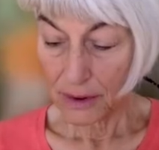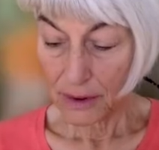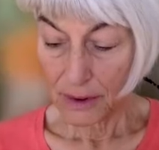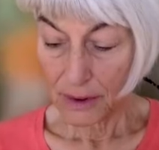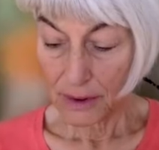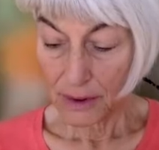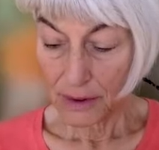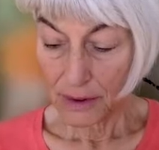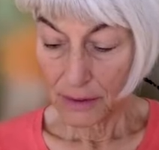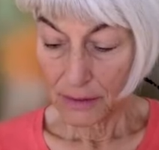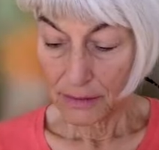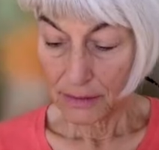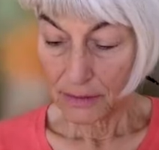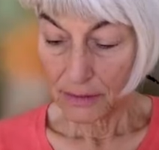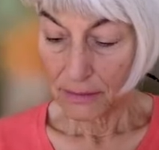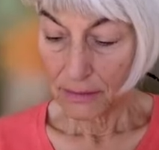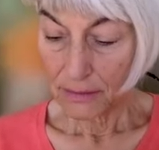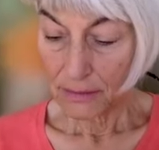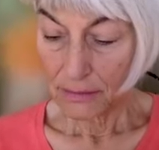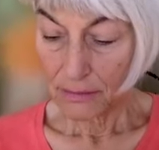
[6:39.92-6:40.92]

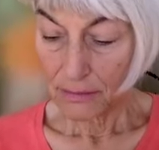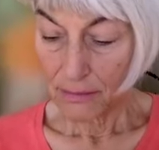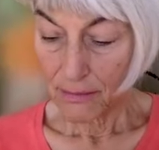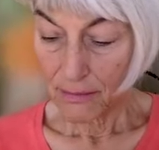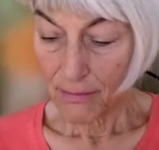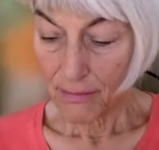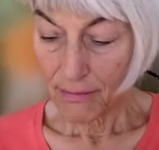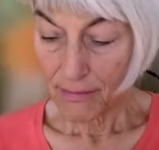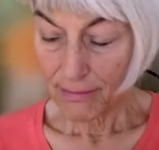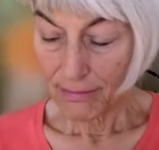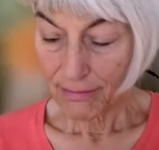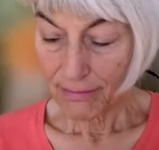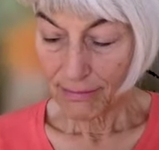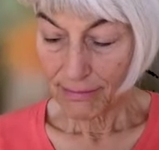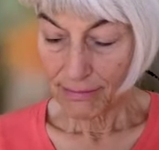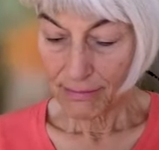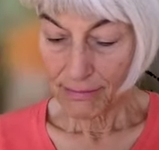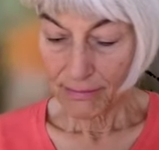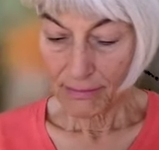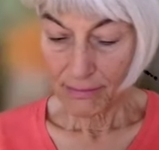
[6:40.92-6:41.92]

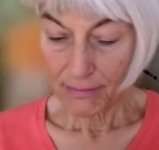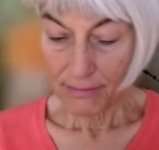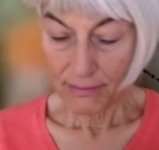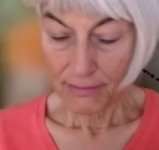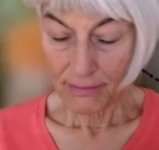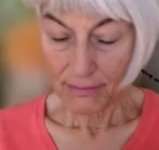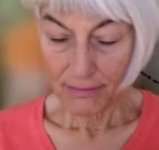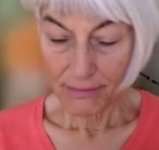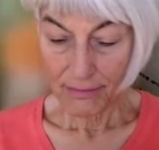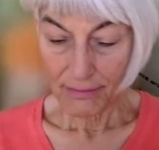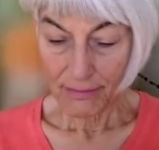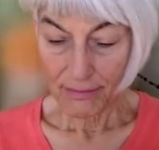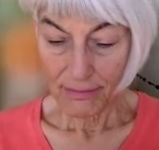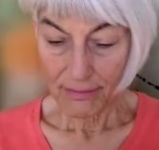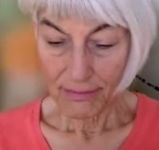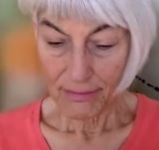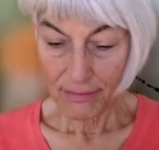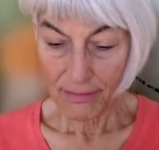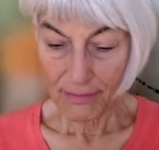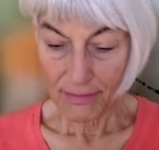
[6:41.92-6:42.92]

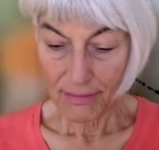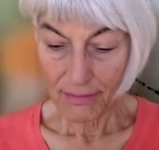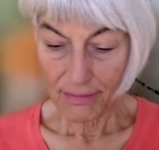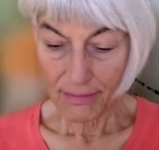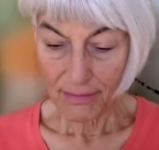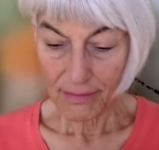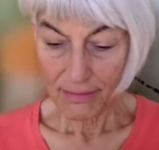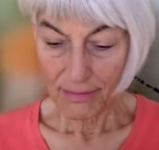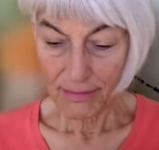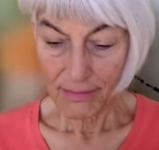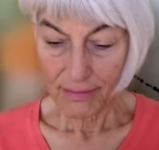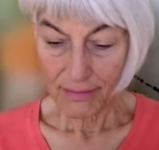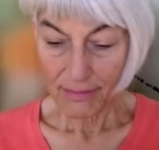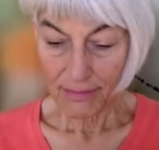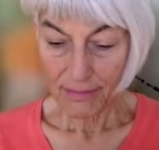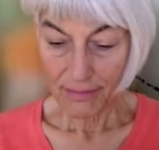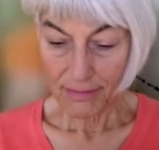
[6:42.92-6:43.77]
Nobody speaks.